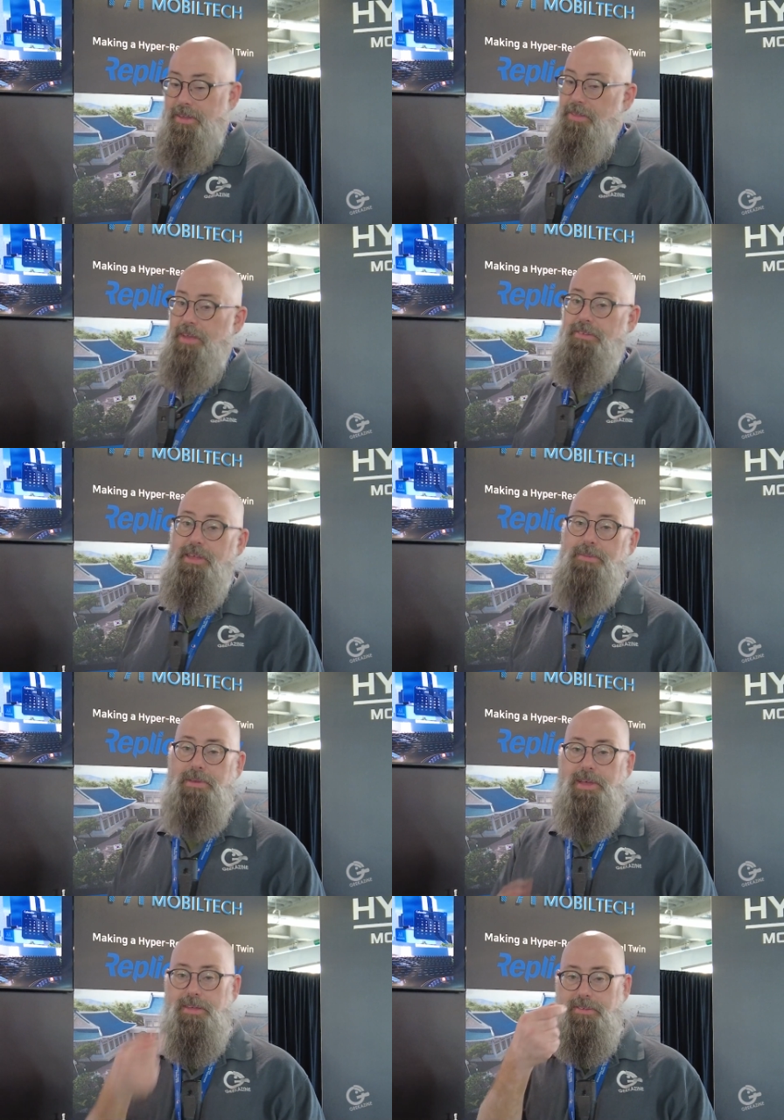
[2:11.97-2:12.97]
Till next time, you
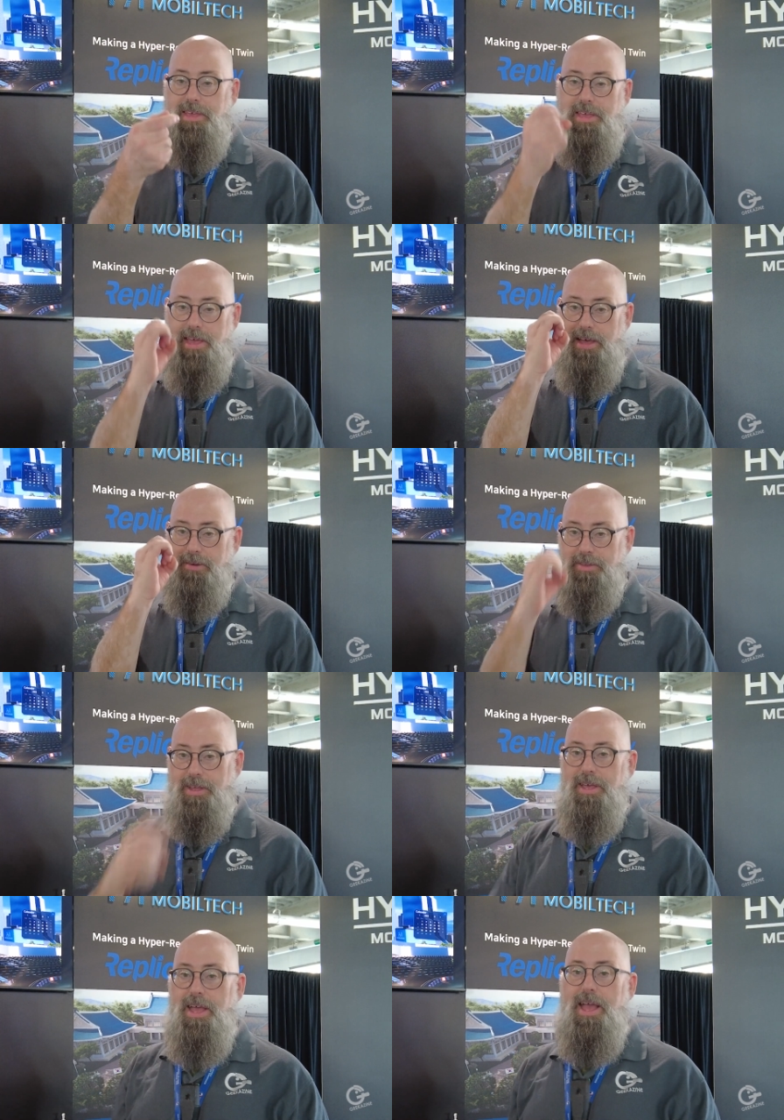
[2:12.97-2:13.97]
guys, geek out
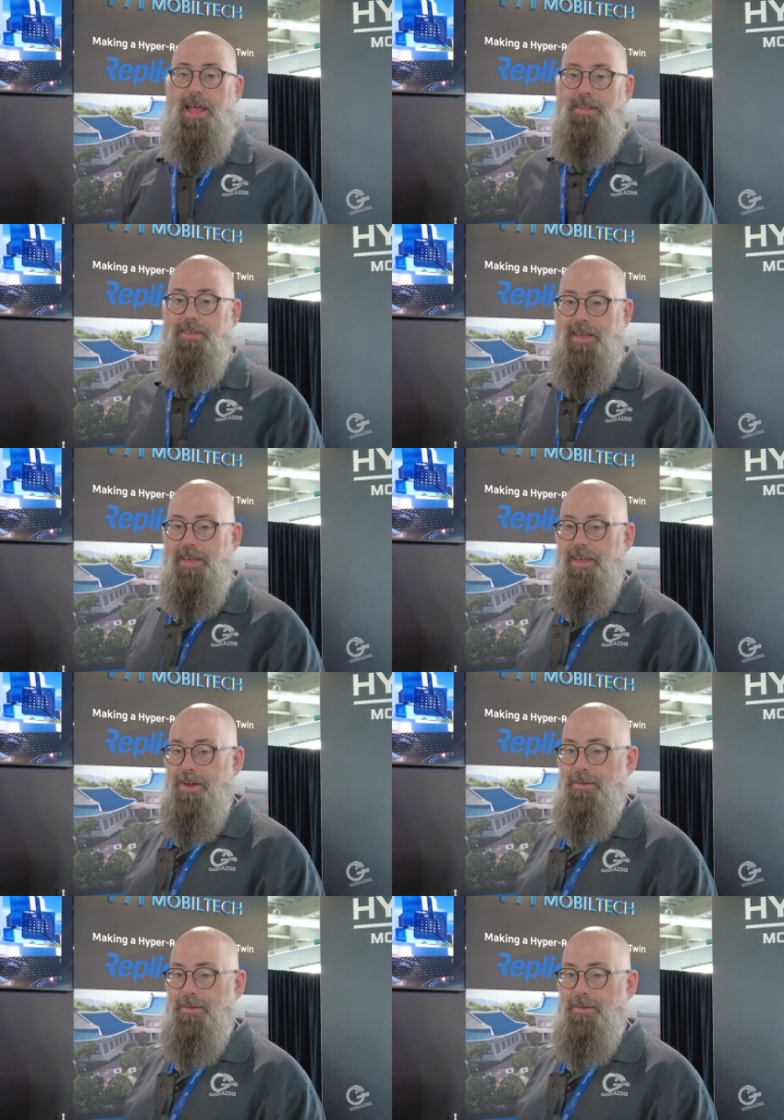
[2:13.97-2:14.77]
and take care.